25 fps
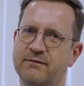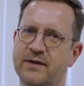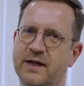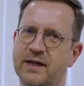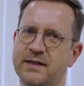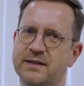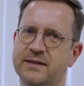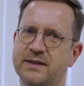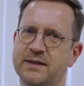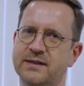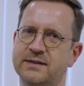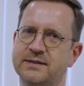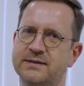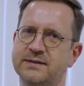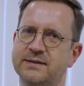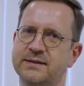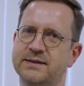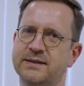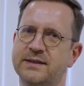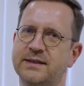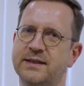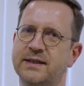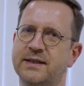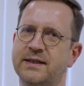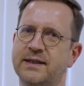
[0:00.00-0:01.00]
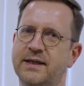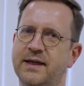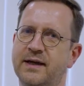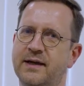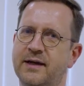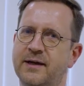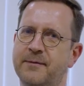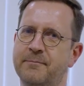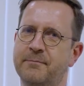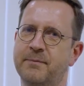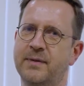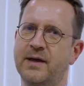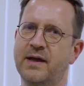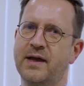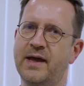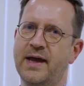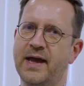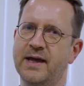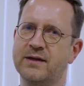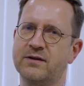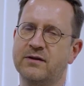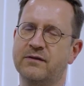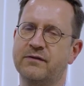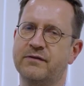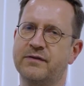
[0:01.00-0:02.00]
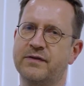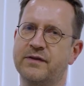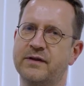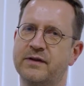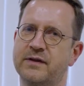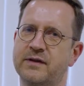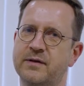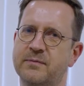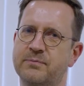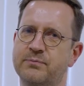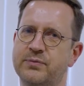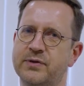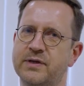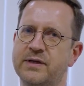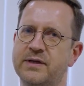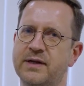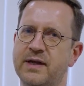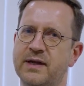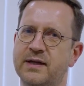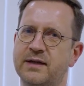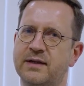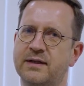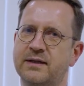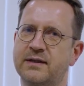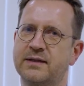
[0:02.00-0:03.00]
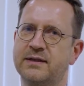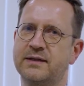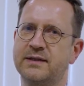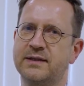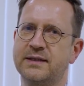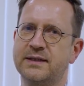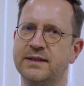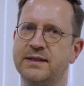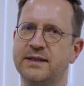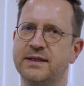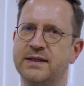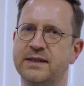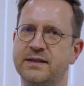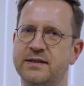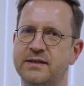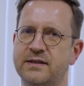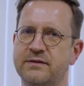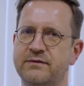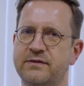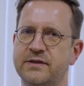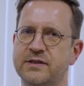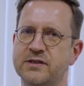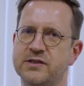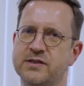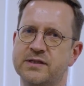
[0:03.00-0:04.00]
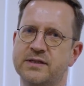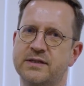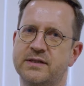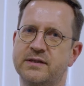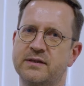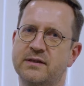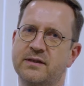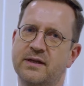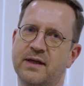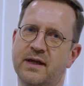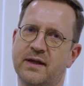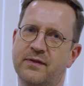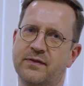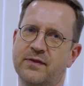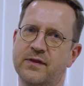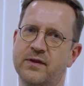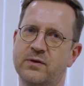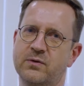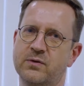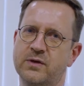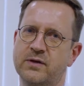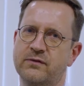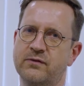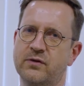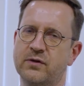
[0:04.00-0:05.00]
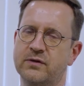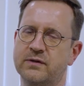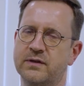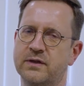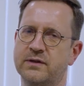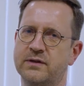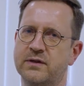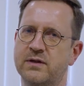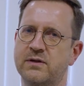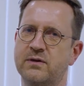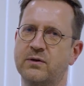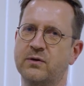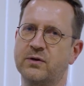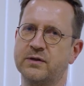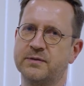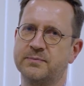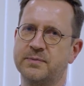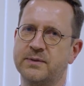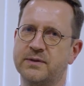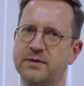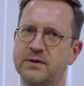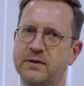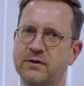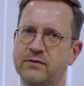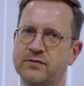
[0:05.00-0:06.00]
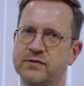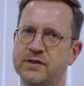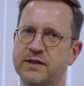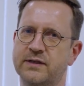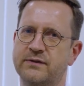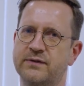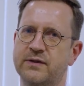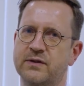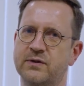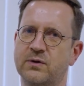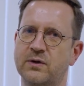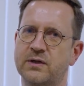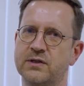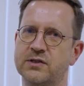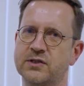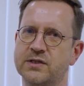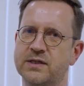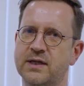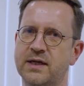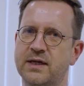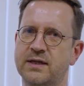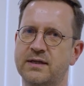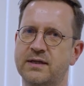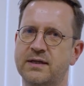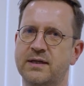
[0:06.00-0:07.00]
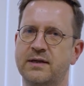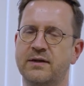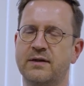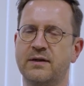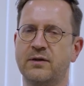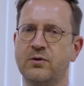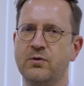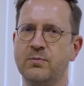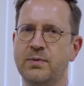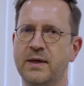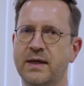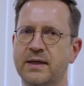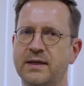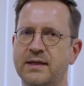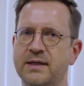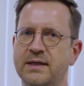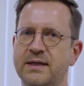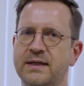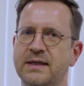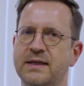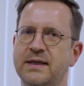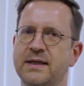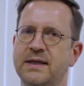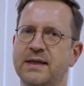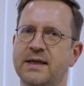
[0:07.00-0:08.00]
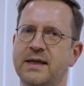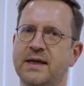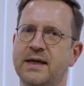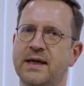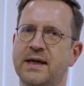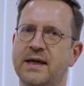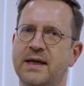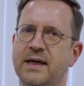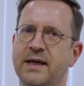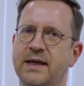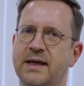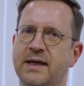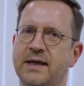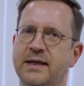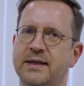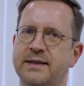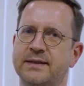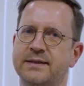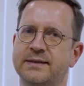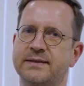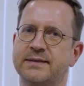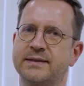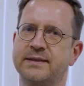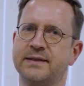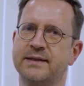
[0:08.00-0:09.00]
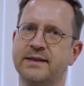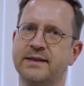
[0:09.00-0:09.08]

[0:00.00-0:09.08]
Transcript: Weichert. I'm head of the prenatal division at the University Hospital of Schleswig-Holstein here in Lübeck, and